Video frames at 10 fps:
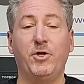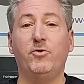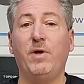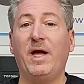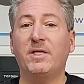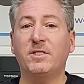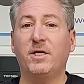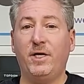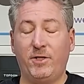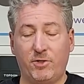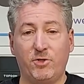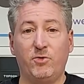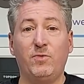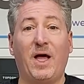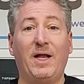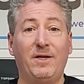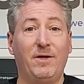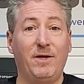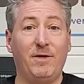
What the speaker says: And you ask it to do that